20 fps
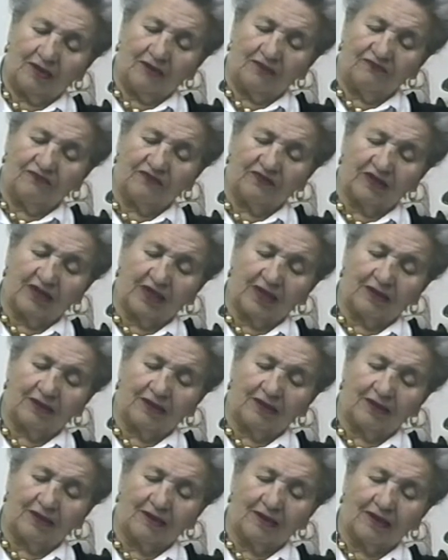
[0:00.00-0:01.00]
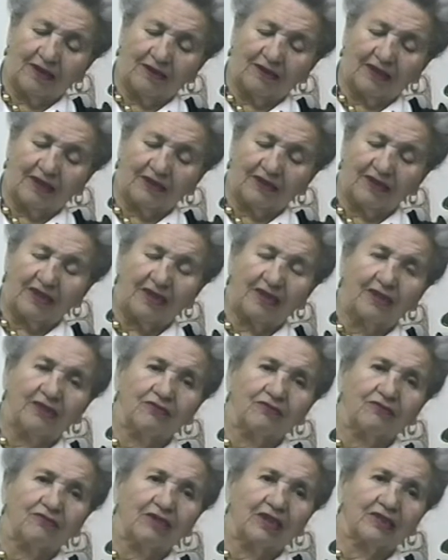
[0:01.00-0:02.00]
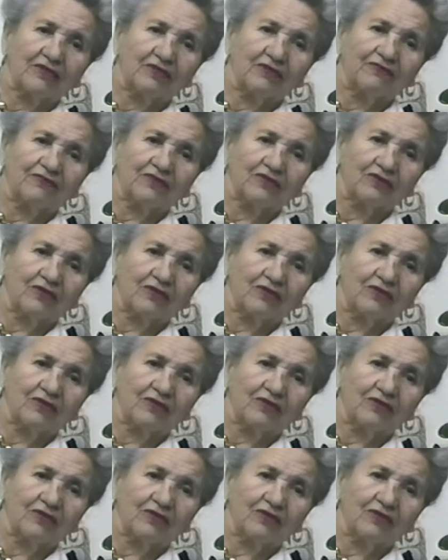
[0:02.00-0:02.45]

don't forget that, that the interest of